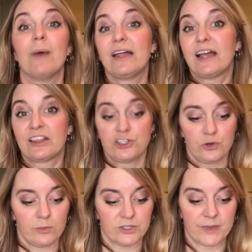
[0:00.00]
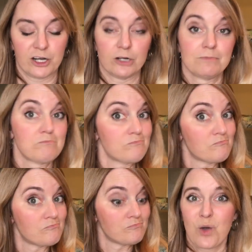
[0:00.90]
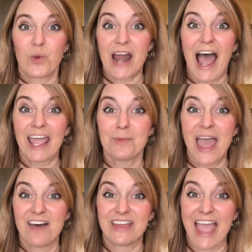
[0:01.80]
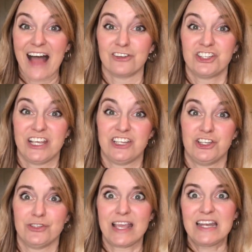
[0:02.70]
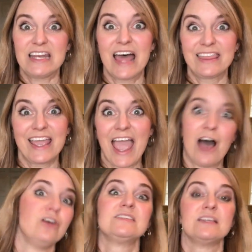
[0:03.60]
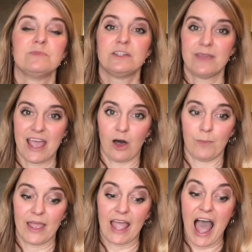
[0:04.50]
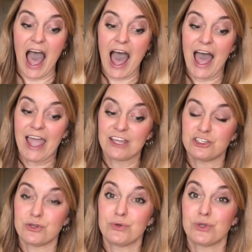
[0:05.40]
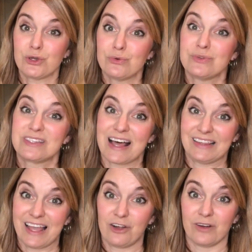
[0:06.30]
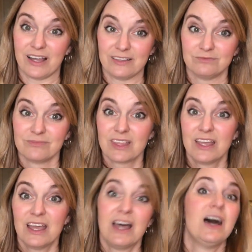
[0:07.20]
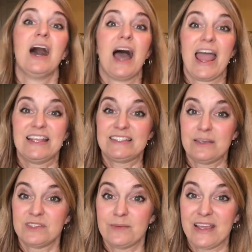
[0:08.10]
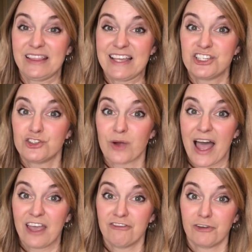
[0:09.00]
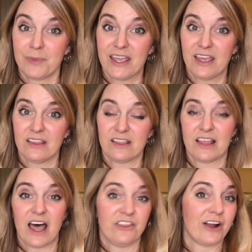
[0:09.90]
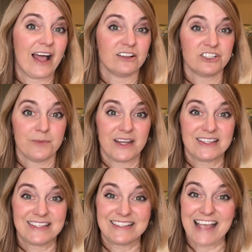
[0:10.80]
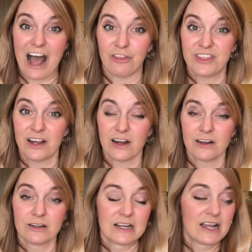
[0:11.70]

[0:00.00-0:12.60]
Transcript: might like the chewables better. When I am having allergy issues and nothing else seems to be helping, I do use Allegra. It seems to be less drying for me than the other allergy medicines out there.